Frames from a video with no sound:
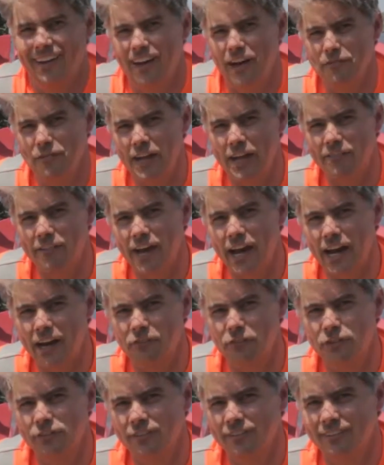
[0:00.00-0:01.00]
I'm Dave
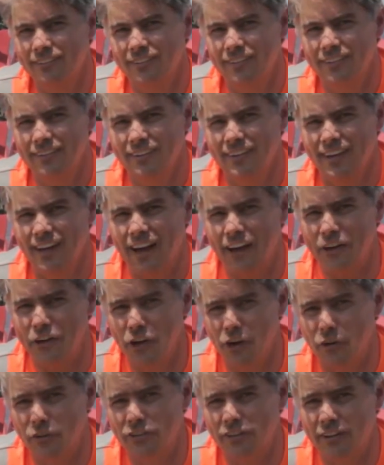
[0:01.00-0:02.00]
Adams. I
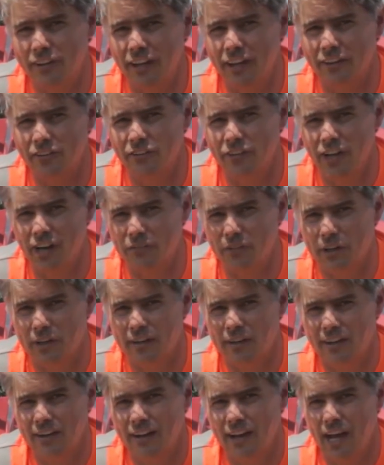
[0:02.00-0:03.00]
know it's the dead of summer.
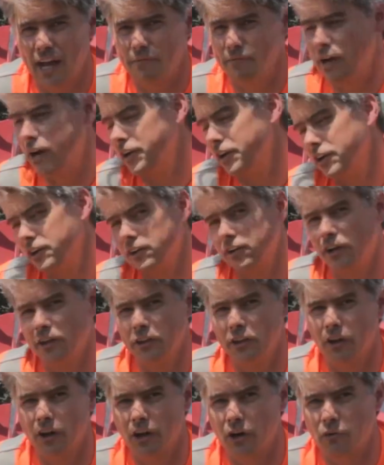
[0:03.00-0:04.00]
I'm out here along
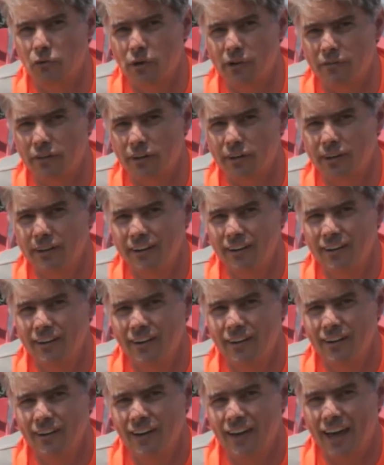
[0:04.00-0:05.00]
the Ottawa River,
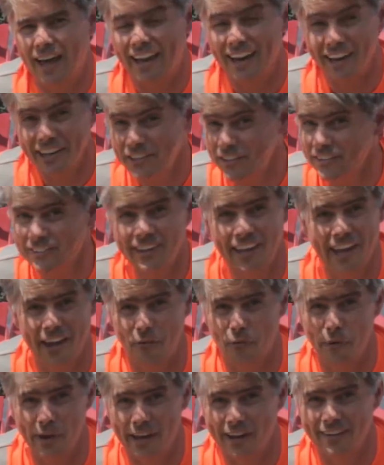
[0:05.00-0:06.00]
and I just
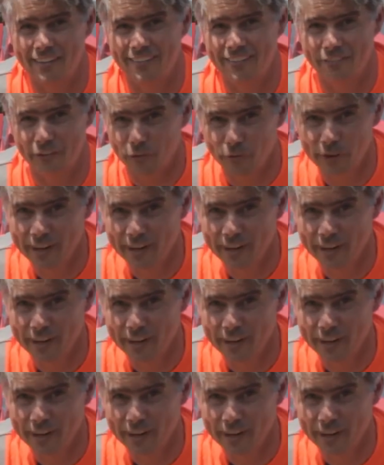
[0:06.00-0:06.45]
can't wait for